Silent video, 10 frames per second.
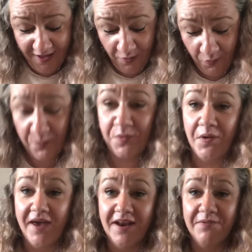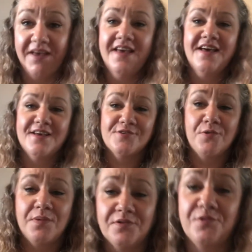Hope not anyway, as I
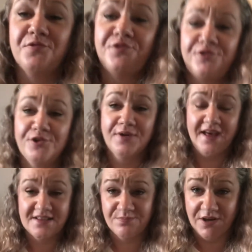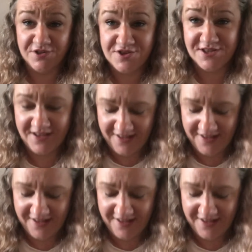hope I don't go through as much